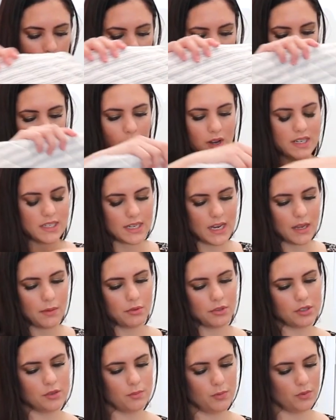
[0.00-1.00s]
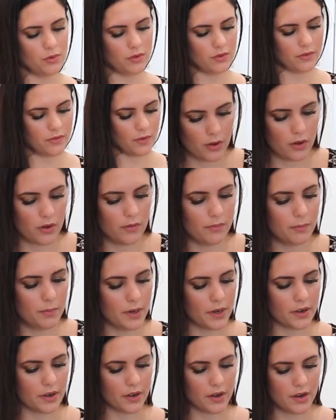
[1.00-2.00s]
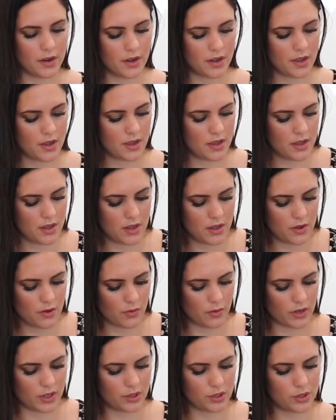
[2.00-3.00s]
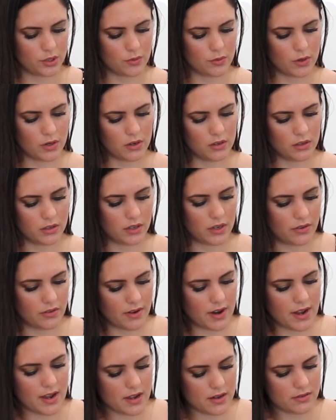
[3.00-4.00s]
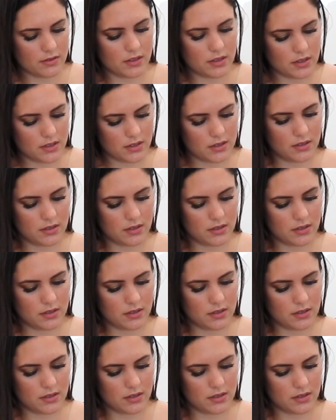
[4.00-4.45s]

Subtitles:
1 tablespoon of butter. Want to swirl it around